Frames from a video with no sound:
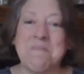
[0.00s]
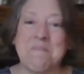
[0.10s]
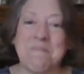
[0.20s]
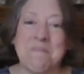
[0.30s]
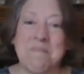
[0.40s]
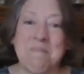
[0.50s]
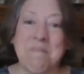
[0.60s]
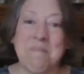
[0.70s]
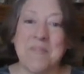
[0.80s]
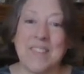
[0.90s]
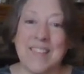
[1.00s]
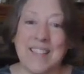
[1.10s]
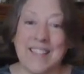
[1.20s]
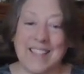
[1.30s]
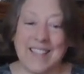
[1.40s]

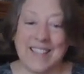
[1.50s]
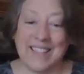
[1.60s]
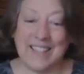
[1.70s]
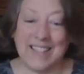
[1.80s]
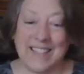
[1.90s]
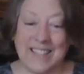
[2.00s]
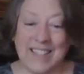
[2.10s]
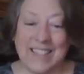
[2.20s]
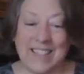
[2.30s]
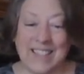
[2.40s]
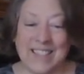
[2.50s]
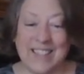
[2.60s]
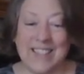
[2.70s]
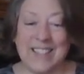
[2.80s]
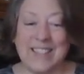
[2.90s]

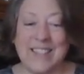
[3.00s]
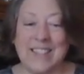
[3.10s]
No words are spoken by the person on screen.